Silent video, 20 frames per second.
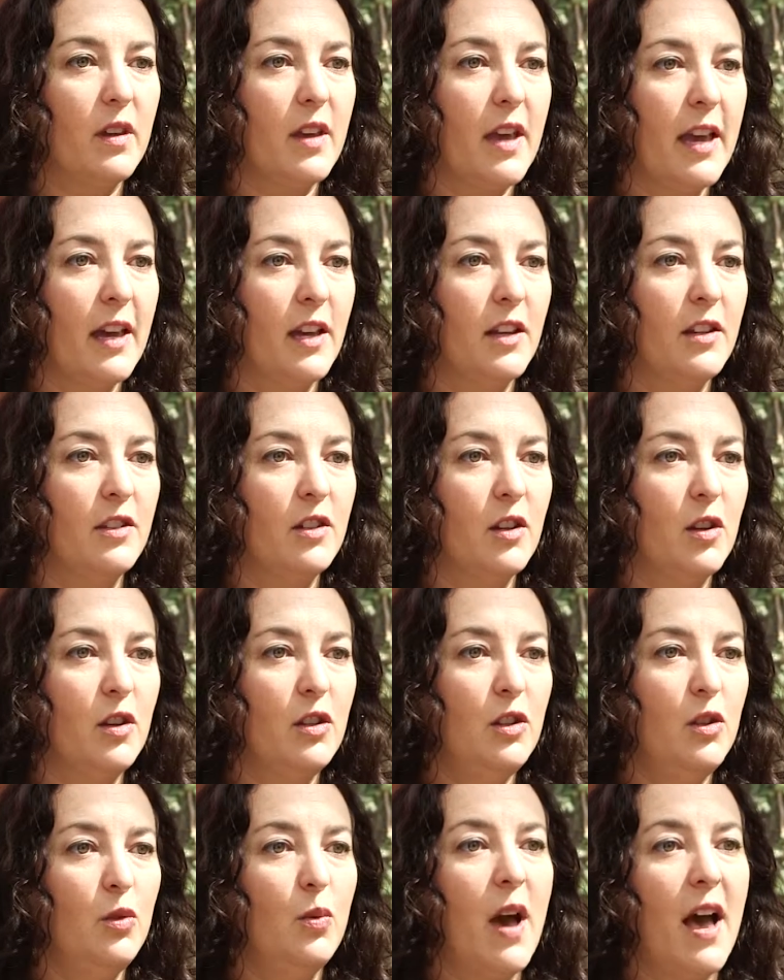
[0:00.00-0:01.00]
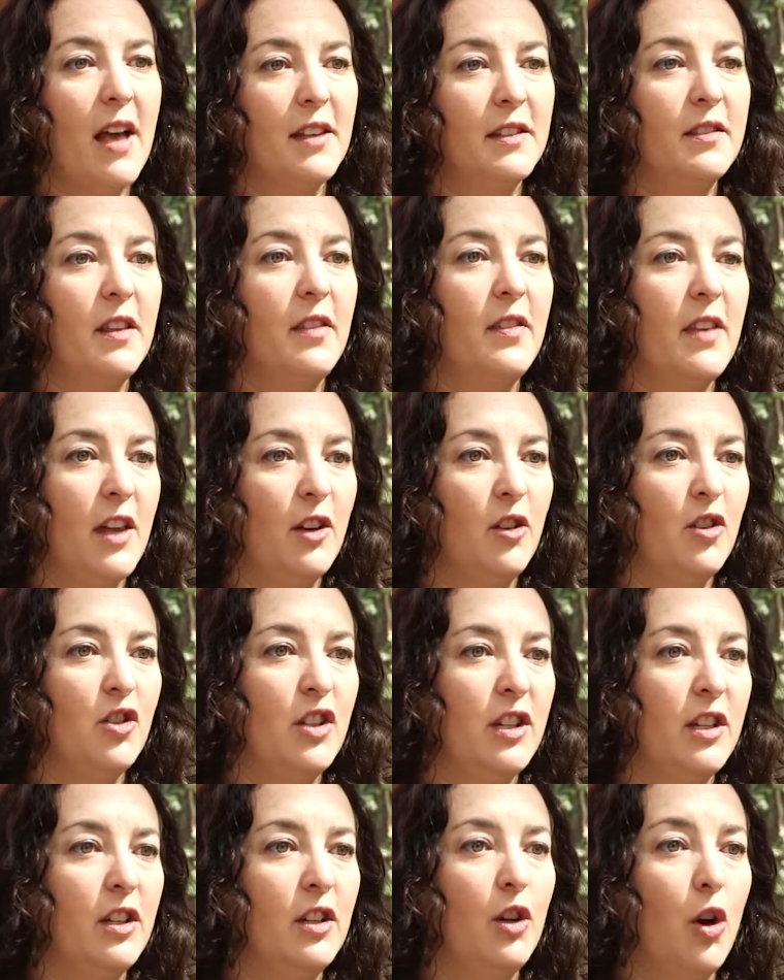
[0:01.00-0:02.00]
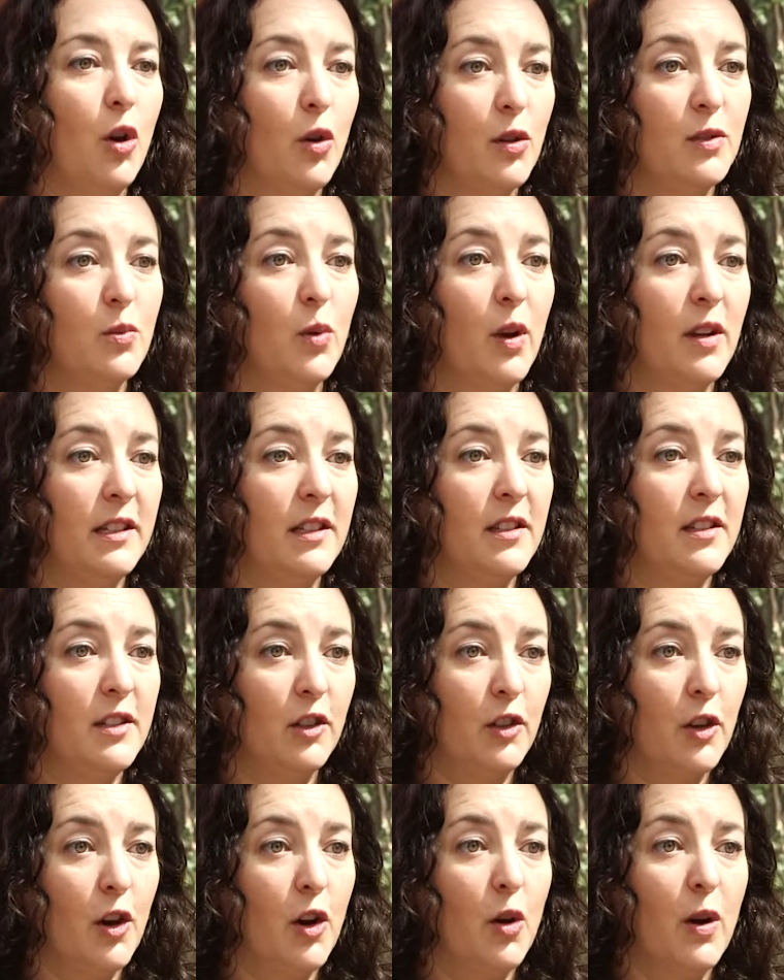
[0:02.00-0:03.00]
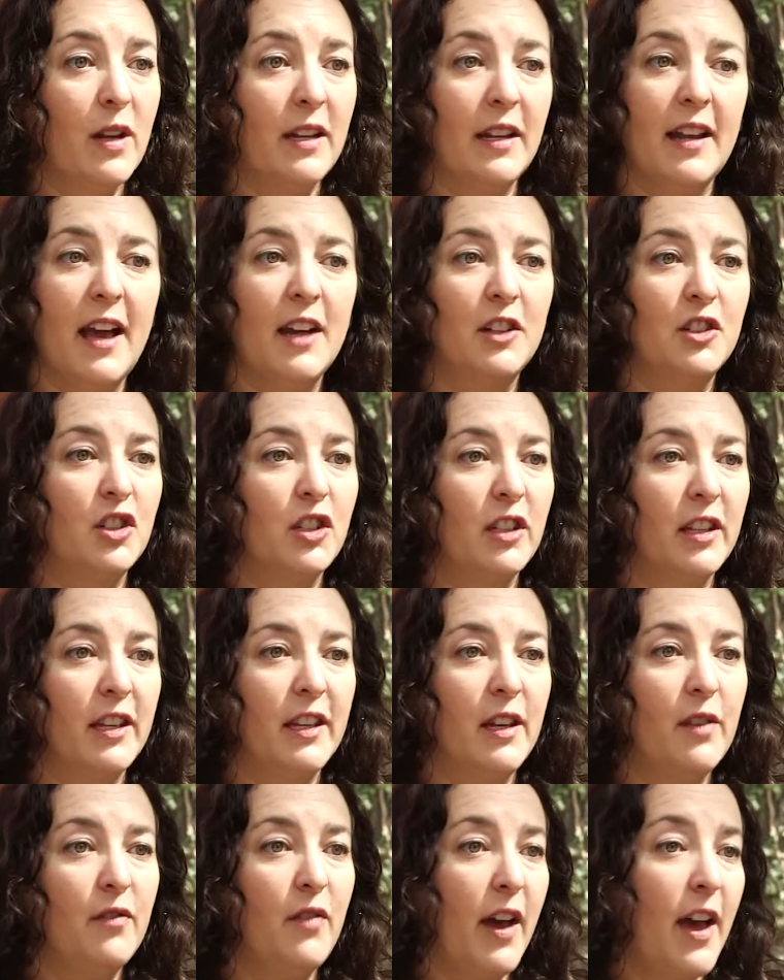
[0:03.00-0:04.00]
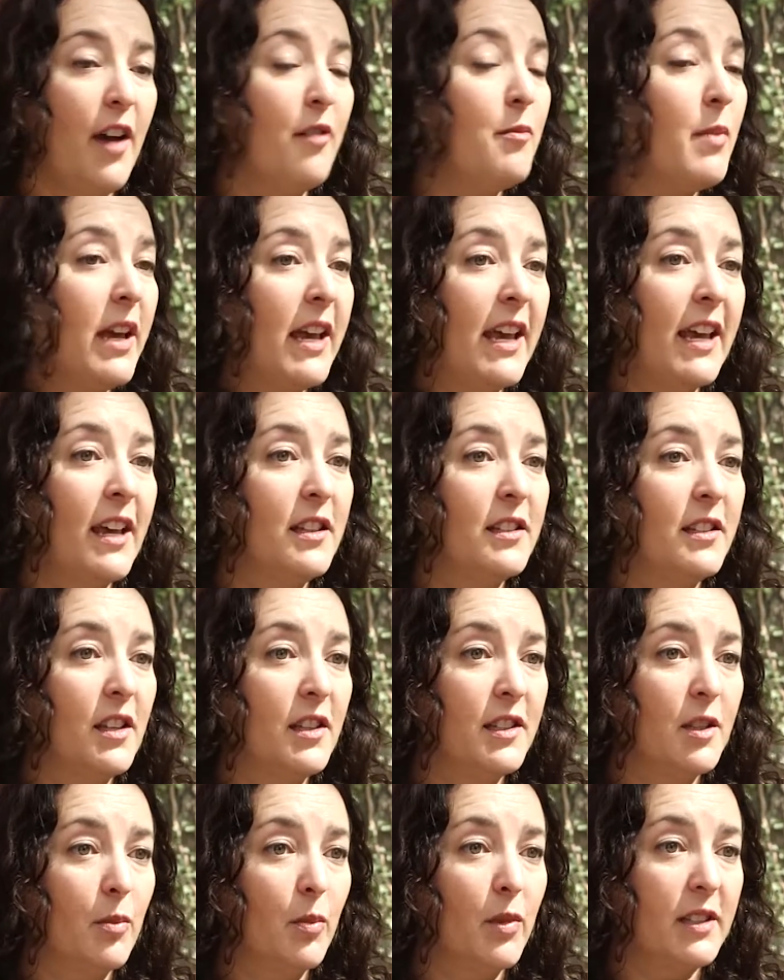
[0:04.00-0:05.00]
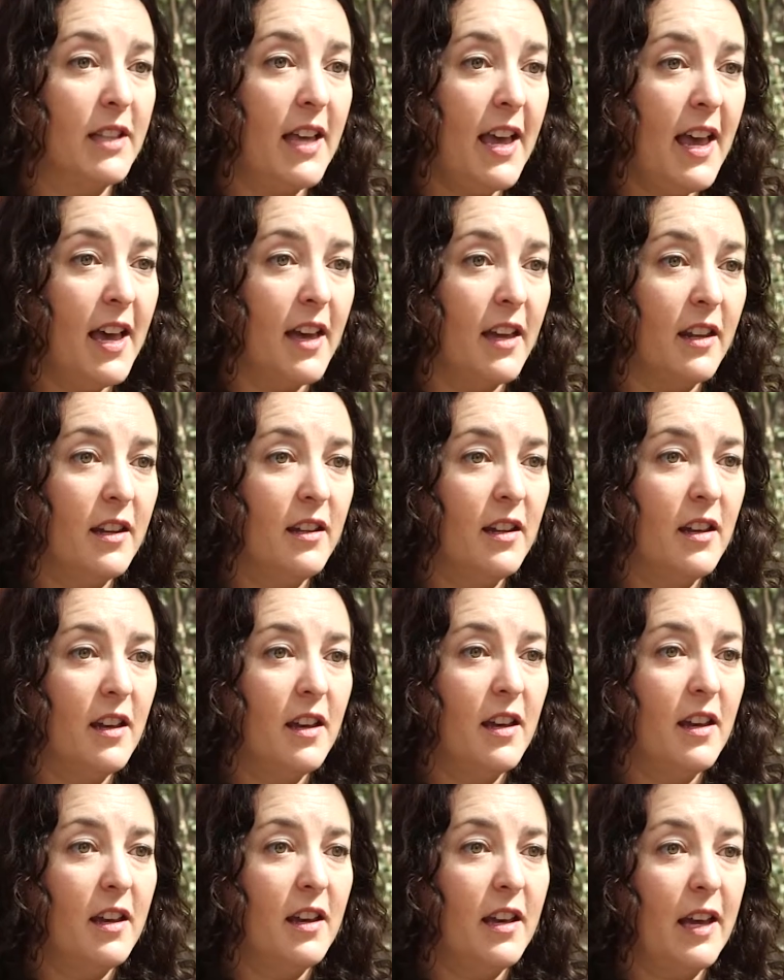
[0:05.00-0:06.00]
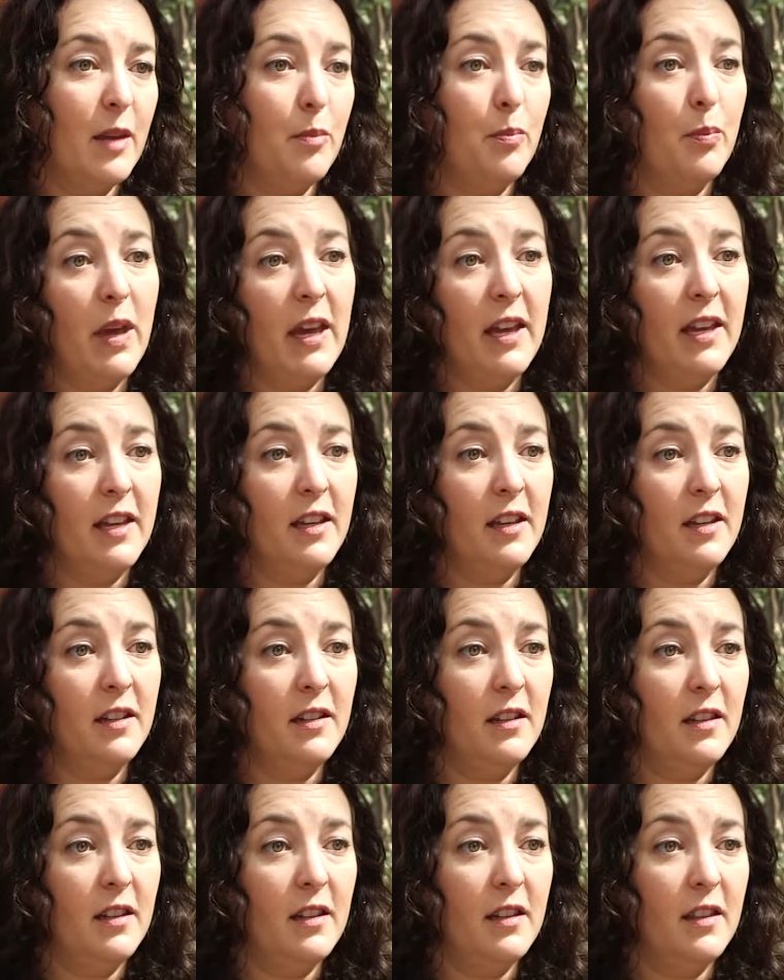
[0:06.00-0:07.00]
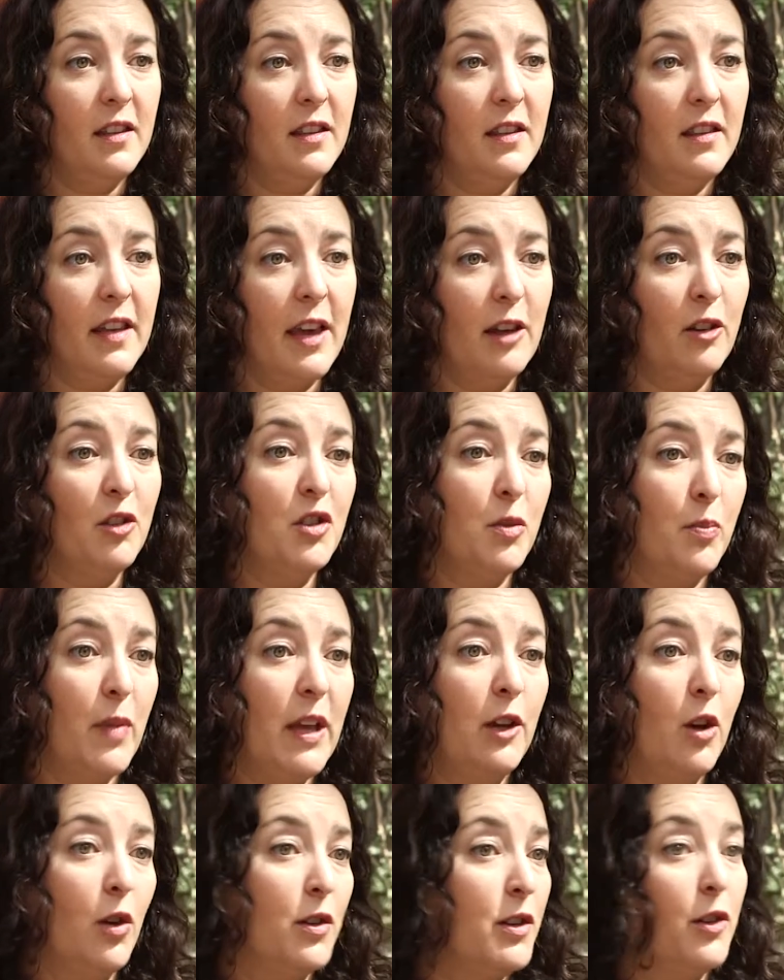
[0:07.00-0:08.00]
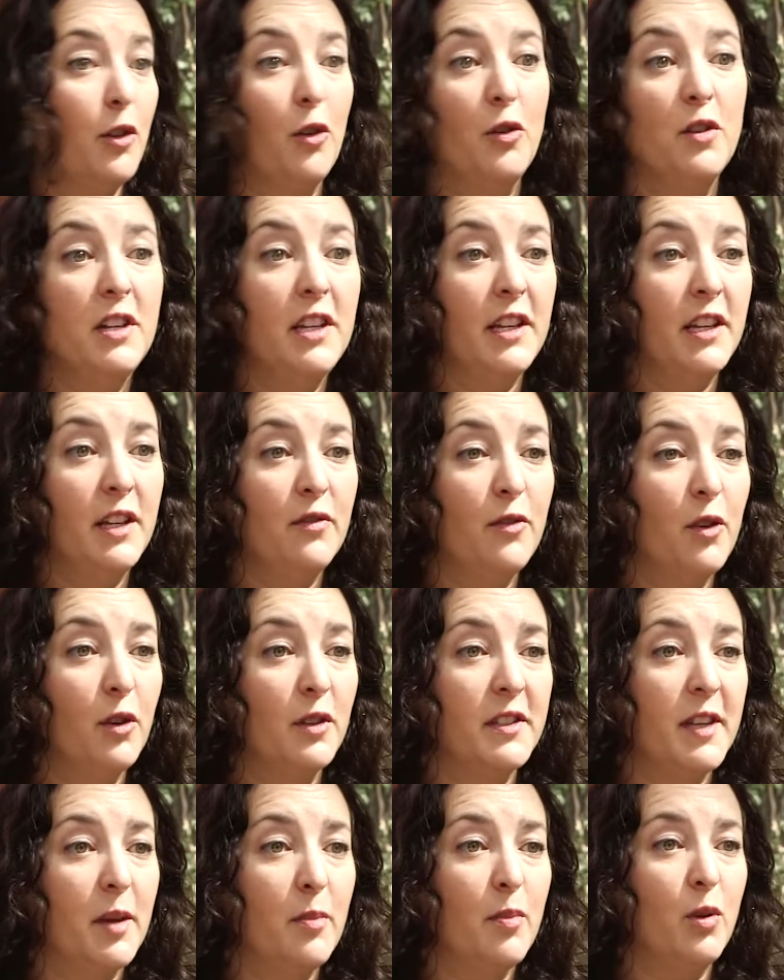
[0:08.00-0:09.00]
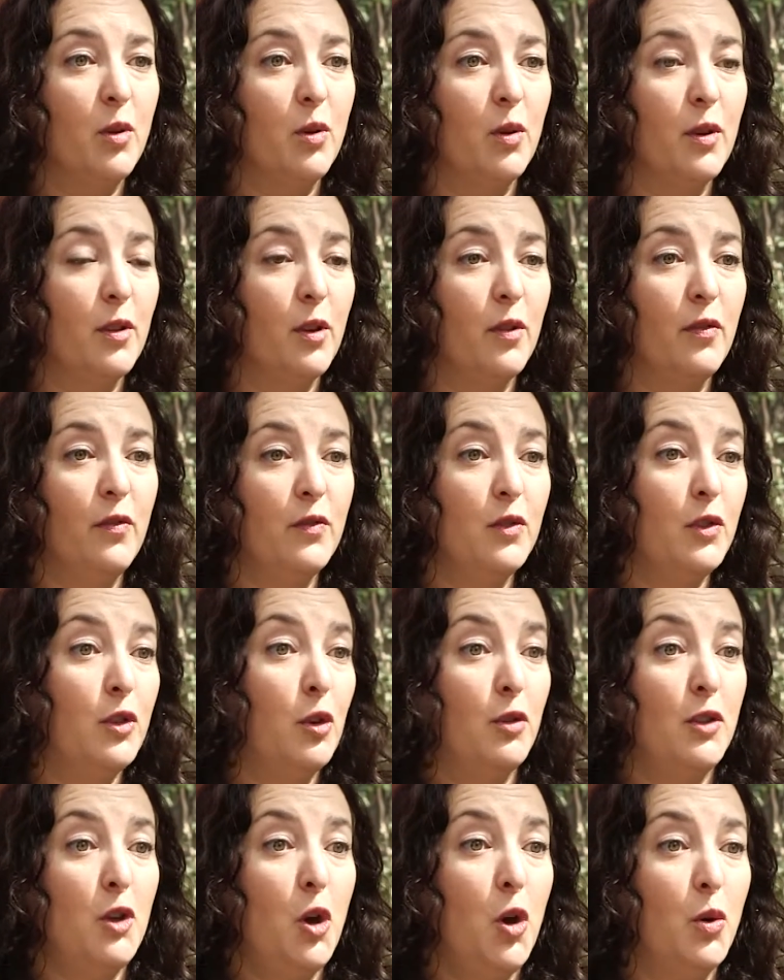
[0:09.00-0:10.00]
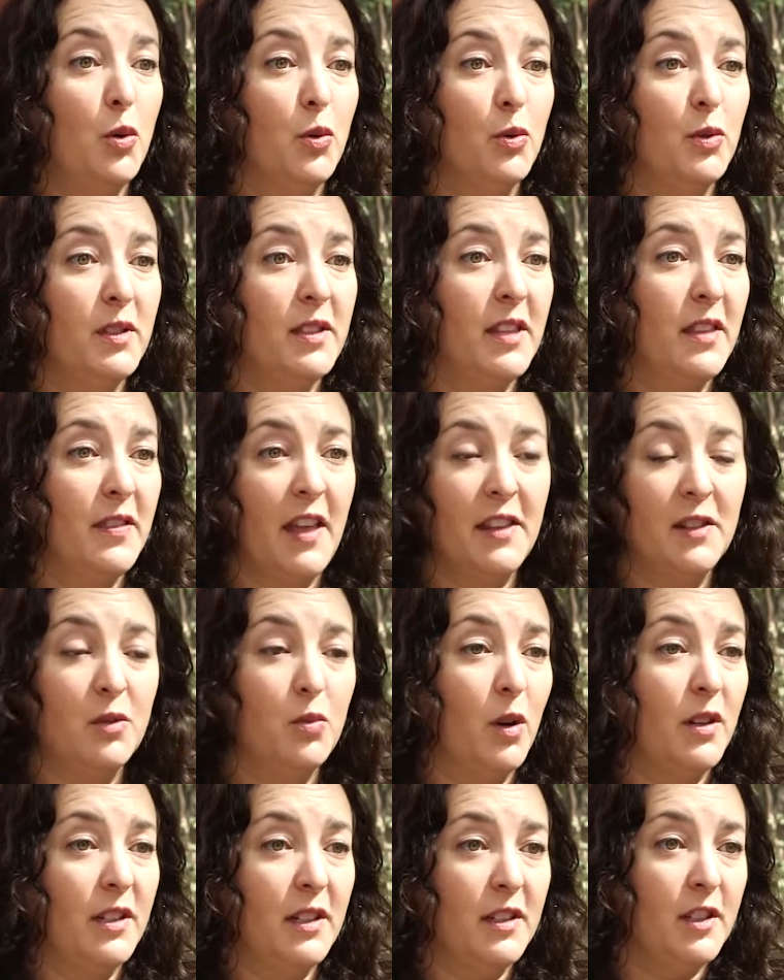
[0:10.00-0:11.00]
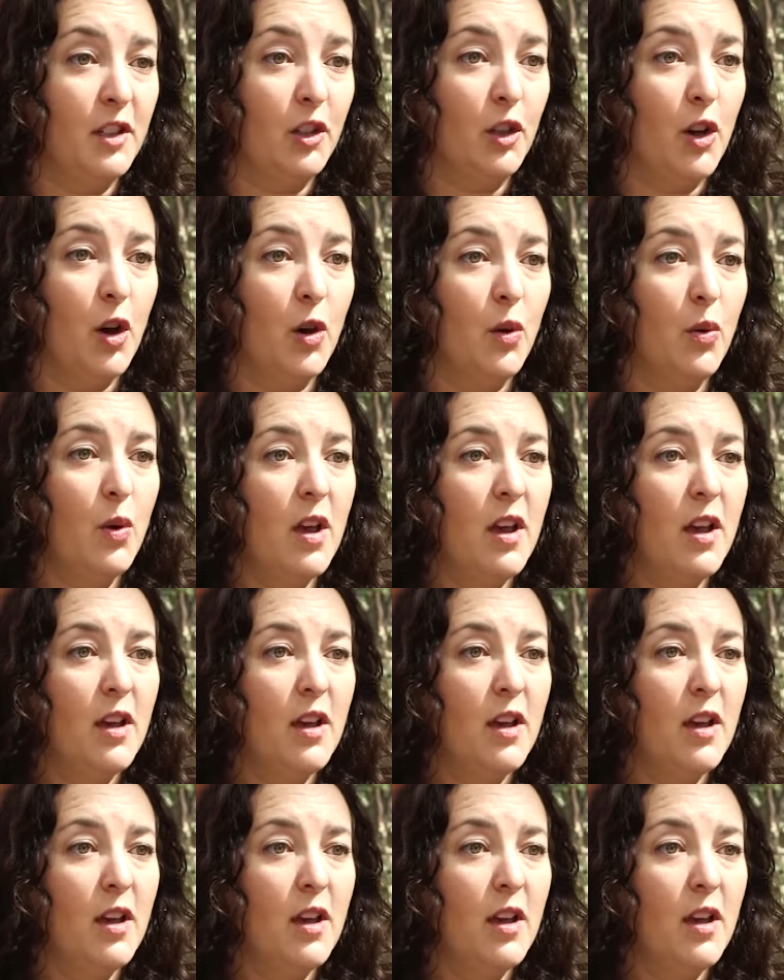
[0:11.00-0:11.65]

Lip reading: And you ask that the energy goes where it needs to go. And then actually, if I have my hands on someone's head, the energy may go to their knee, for example, or their toes, and that's where it needs to go.